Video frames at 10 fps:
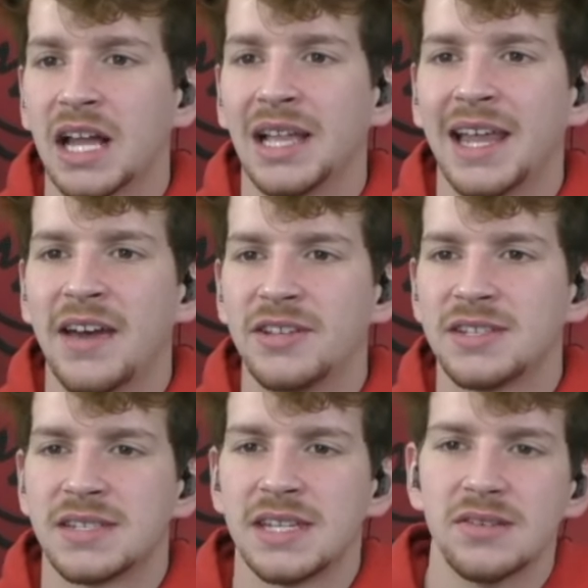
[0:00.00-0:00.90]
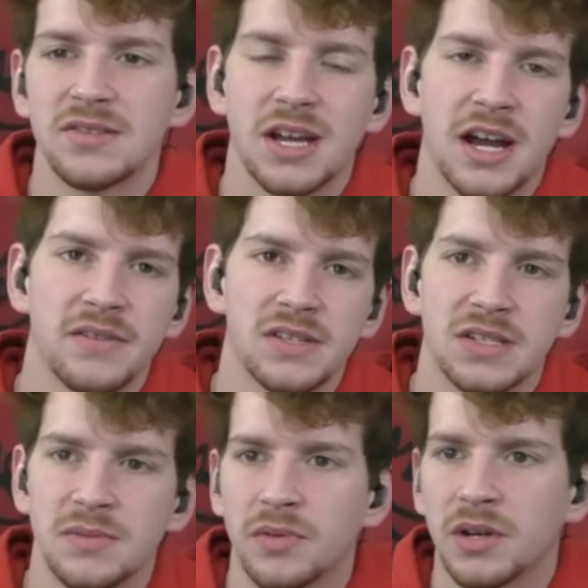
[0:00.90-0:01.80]
11 steals,
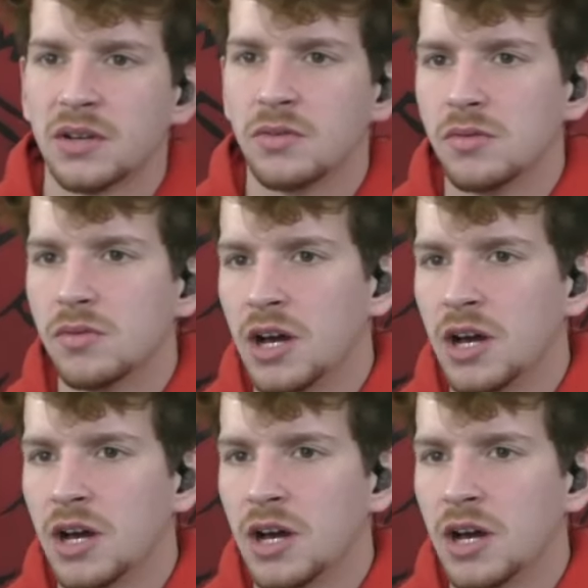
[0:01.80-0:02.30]
obviously pretty cool.